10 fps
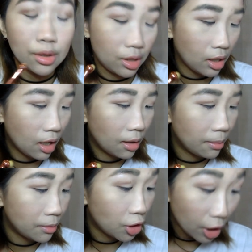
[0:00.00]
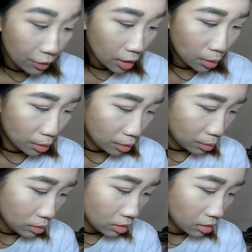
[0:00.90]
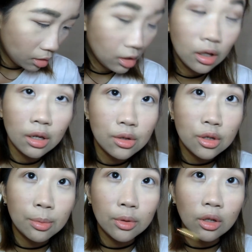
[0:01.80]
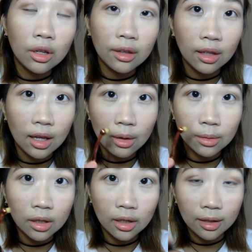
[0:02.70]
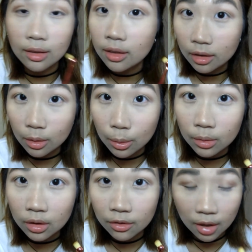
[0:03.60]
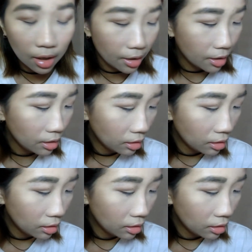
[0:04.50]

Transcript: Use cherry cordial to put on the outer and inner corner of the eye.